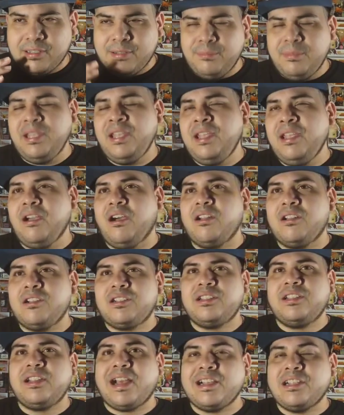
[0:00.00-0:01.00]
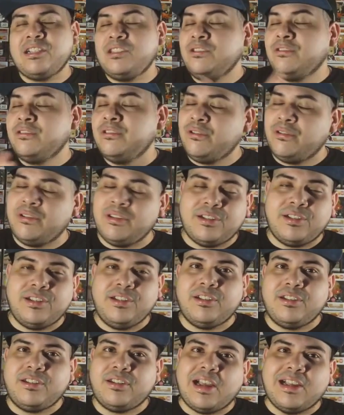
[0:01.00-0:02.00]
to me, honestly, I still enjoyed this
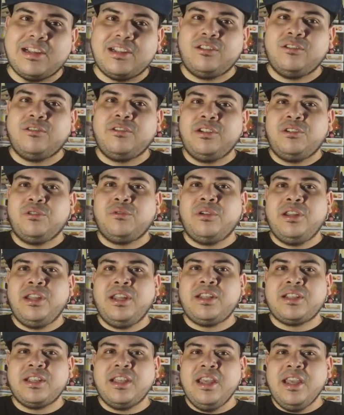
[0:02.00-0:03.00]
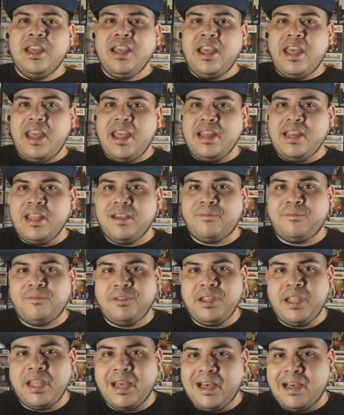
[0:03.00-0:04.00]
season. I still enjoyed it. It
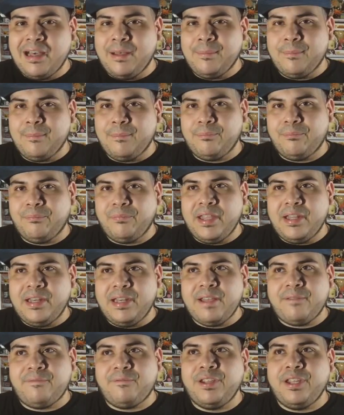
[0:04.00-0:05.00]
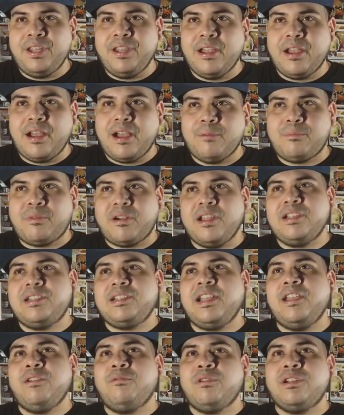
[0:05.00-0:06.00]
definitely, I'd probably
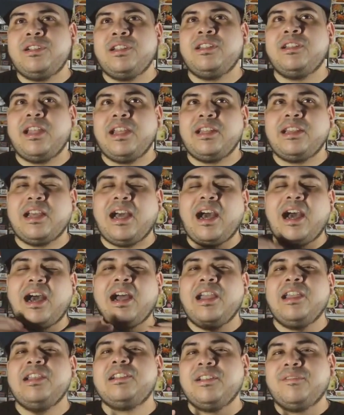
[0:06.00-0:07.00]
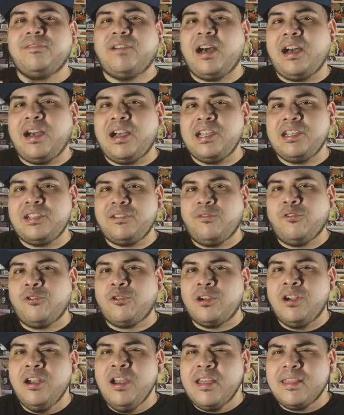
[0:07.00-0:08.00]
say it wasn't like the highest of highs
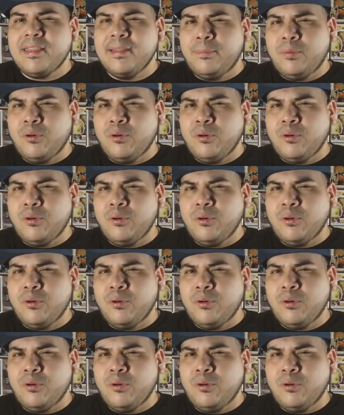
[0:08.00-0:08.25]
for The